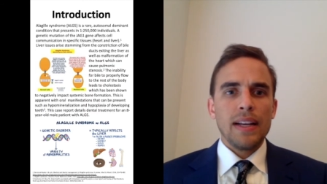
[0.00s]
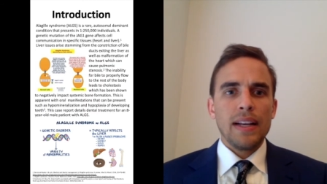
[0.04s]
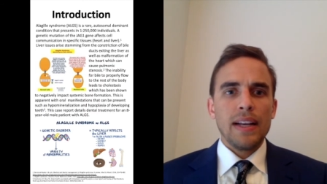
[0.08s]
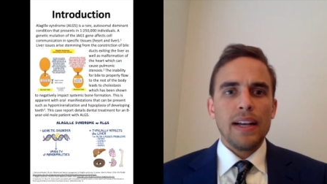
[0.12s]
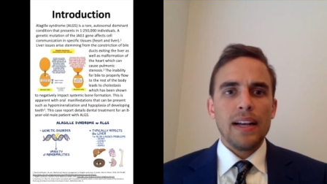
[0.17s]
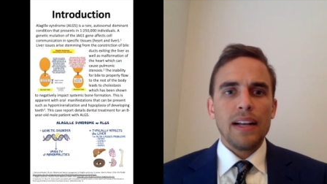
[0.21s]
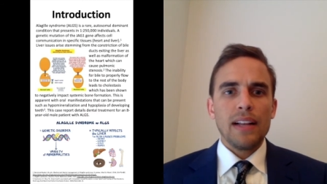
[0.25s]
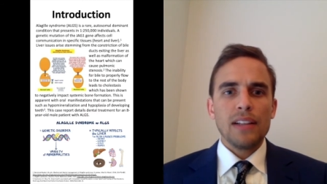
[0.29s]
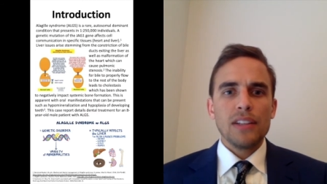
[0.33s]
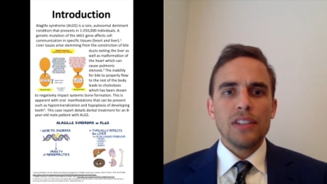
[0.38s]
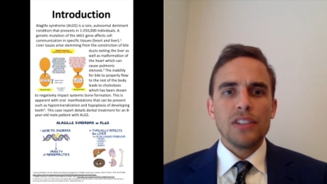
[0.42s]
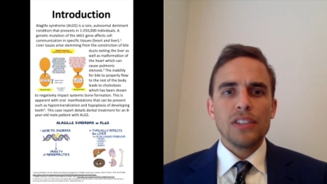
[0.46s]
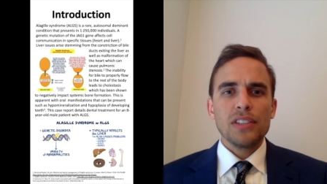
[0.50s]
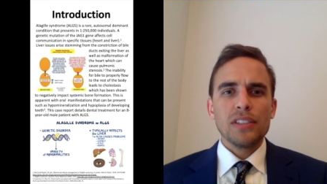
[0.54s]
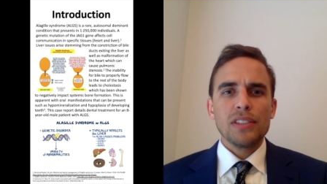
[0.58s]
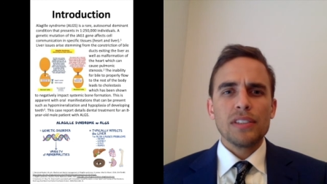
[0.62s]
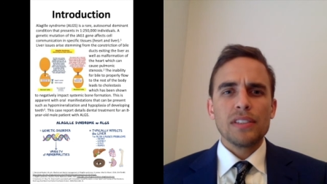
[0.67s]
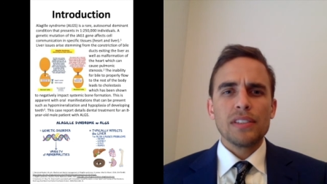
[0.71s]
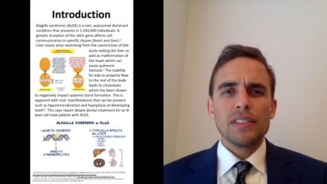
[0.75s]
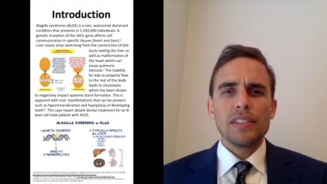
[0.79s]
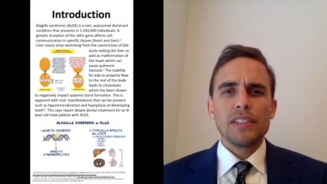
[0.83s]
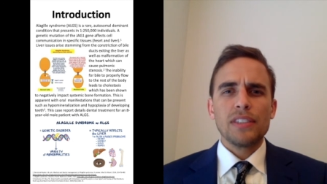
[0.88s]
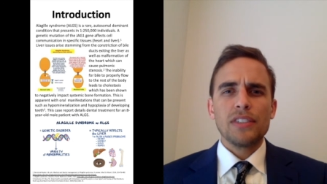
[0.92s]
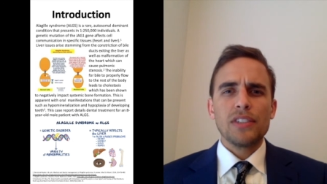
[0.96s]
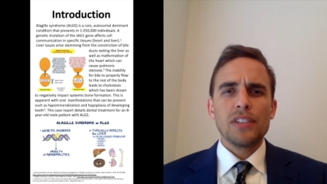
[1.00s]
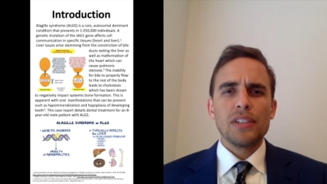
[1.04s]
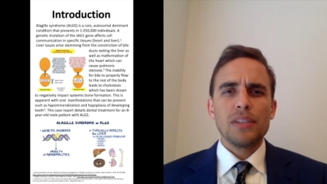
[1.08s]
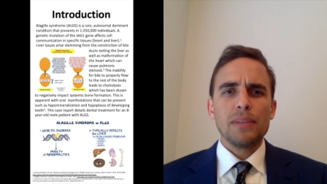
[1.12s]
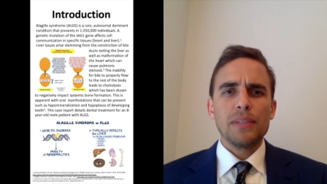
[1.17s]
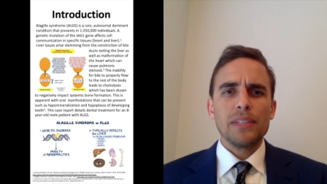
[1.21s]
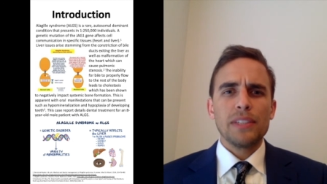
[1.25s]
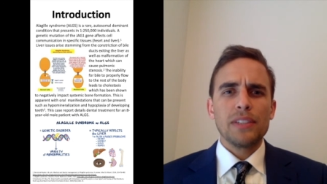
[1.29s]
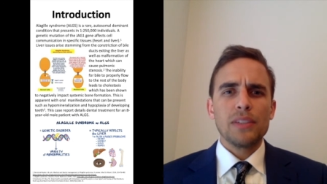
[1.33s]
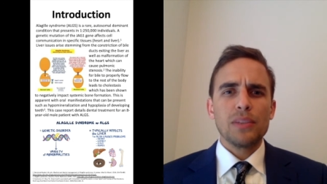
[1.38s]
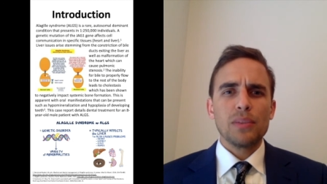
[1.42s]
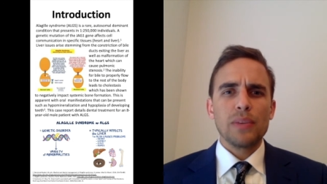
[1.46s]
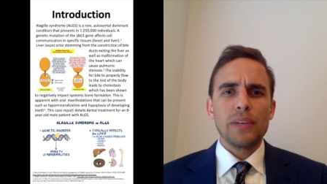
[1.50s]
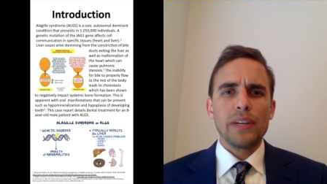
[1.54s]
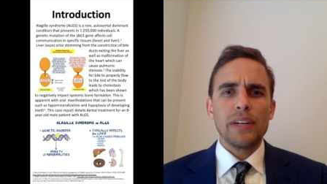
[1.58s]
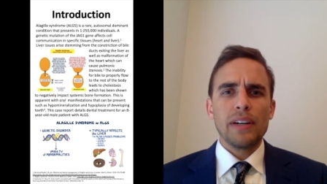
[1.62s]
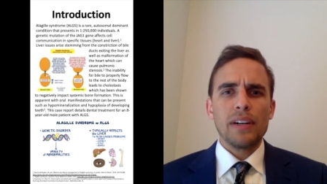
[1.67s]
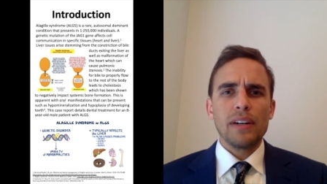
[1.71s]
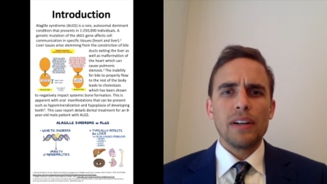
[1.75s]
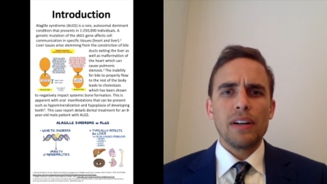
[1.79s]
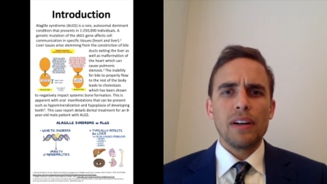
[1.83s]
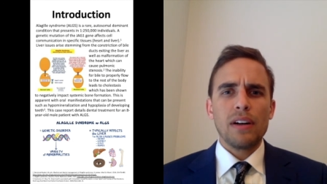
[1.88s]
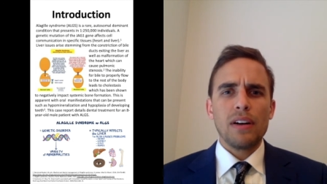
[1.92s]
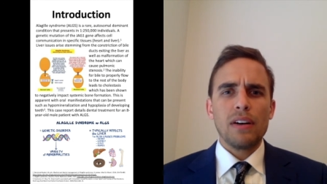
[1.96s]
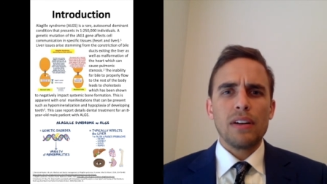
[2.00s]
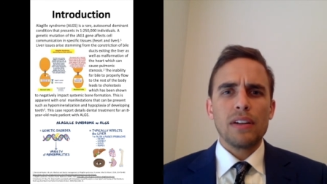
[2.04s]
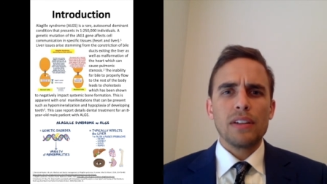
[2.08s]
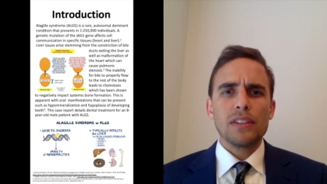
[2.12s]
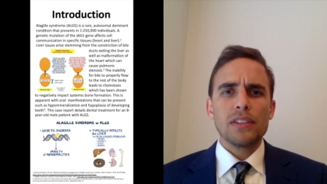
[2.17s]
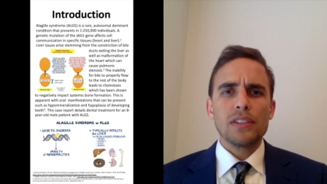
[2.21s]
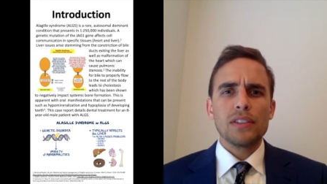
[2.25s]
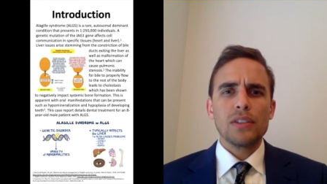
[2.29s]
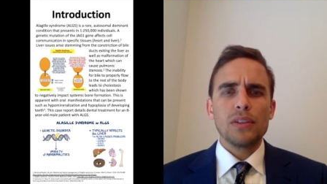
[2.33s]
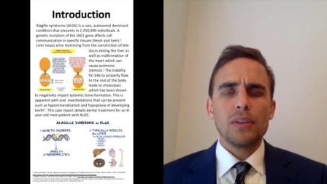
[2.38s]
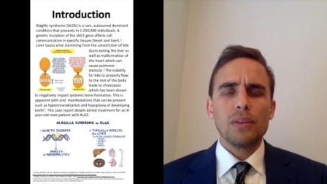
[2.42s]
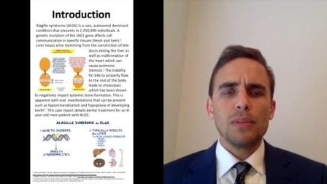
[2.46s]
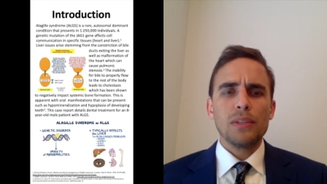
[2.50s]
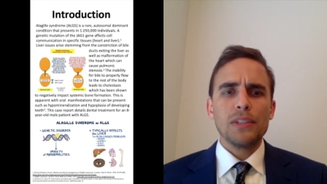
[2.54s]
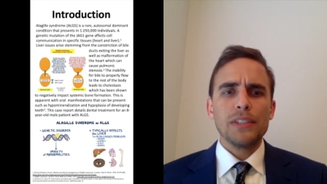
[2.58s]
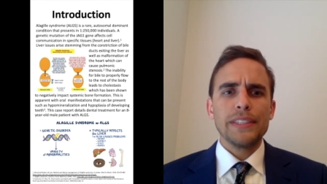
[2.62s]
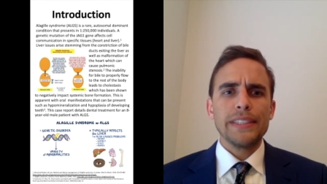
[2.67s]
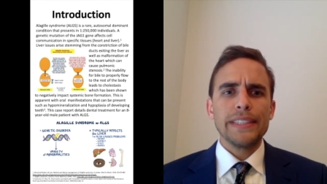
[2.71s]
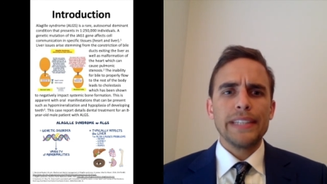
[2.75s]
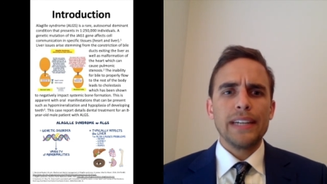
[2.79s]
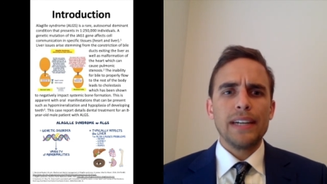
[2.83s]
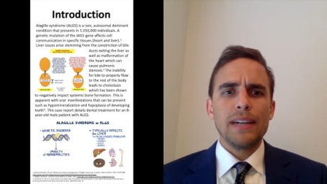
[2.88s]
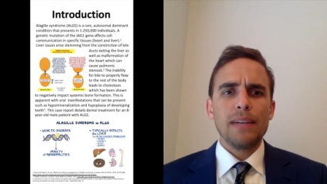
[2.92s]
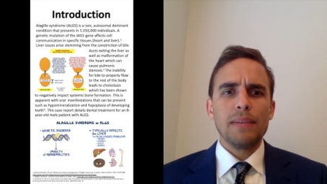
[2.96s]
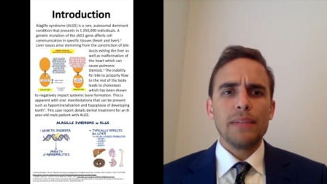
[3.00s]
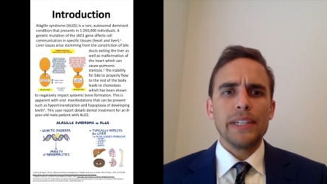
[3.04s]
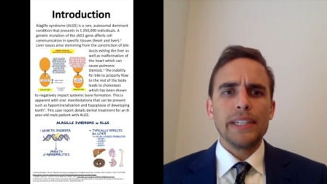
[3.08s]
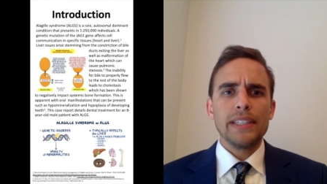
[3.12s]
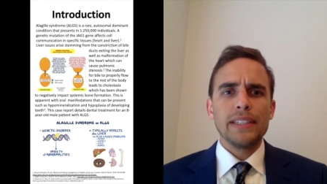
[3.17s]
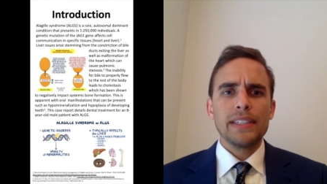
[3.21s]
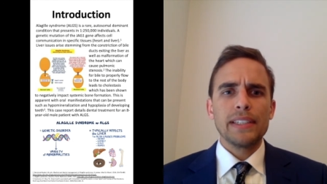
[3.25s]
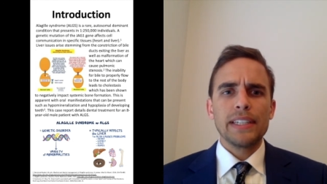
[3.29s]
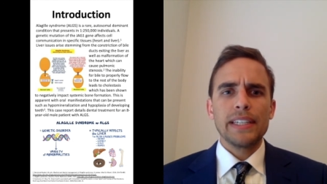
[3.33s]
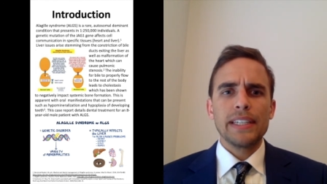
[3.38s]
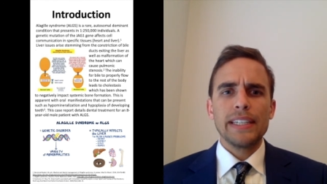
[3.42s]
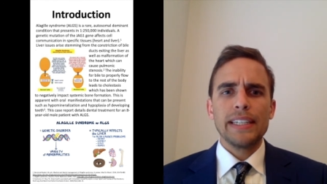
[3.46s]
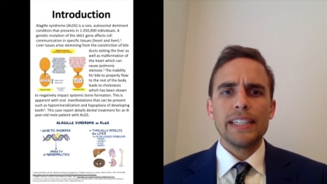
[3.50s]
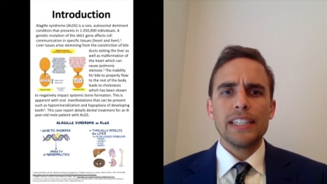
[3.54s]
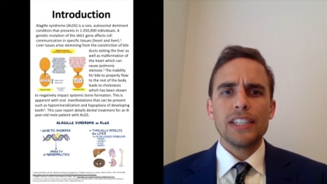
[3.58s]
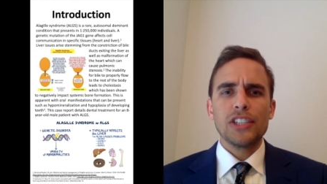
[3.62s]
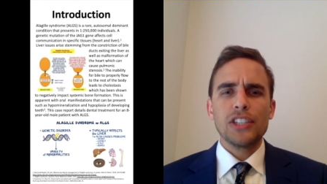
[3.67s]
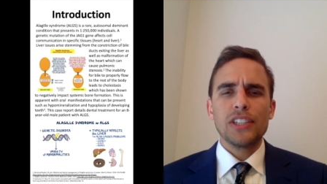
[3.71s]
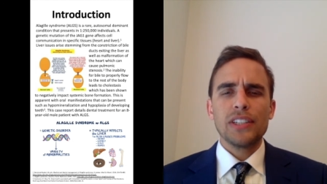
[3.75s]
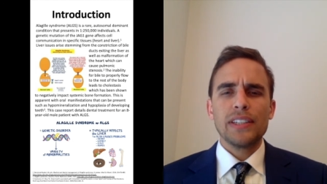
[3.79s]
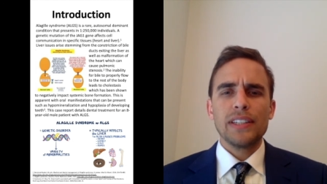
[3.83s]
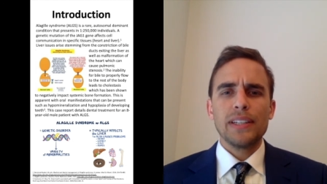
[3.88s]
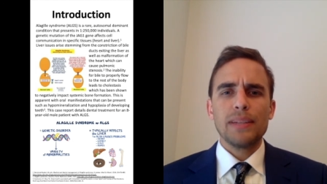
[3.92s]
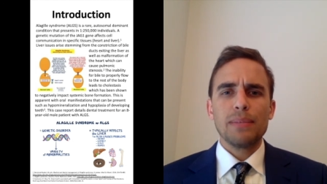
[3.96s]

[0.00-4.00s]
Alagille syndrome is a rare autosomal dominant condition